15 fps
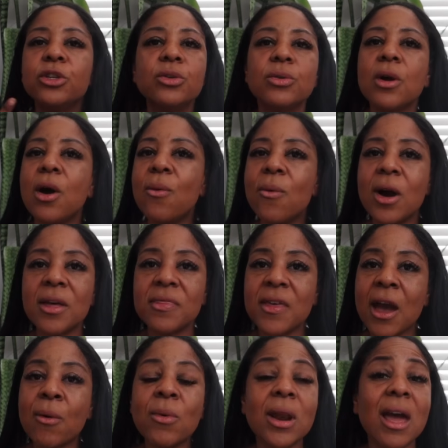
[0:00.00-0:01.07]
You don't want
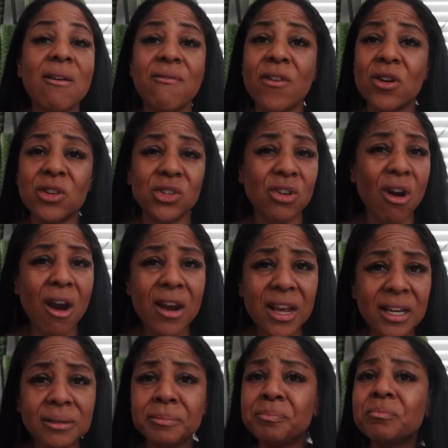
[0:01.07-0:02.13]
that. When I first
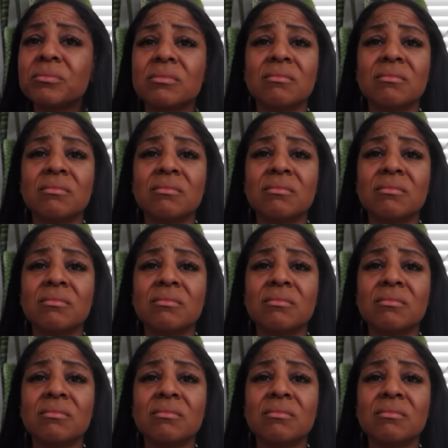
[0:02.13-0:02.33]
started,